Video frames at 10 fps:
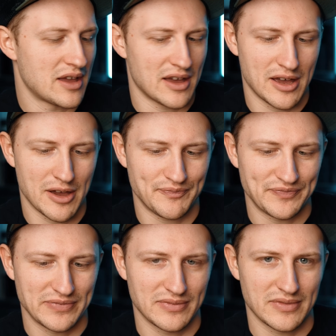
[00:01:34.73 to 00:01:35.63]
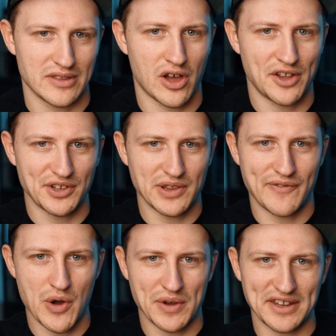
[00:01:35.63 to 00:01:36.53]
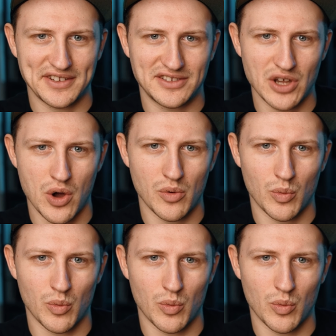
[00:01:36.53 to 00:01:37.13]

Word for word: Um, also, the focus don't